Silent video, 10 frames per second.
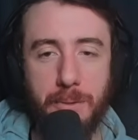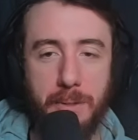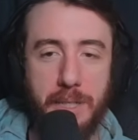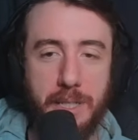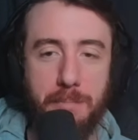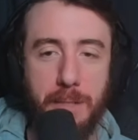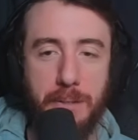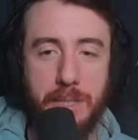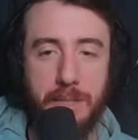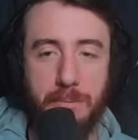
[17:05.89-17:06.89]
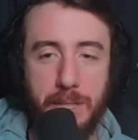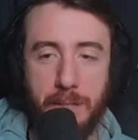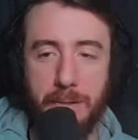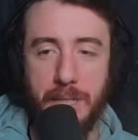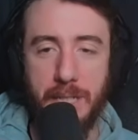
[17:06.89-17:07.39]
or the explosions, we
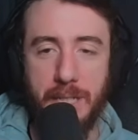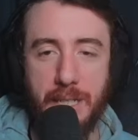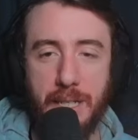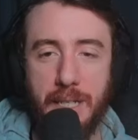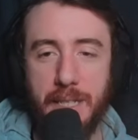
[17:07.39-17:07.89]
don't need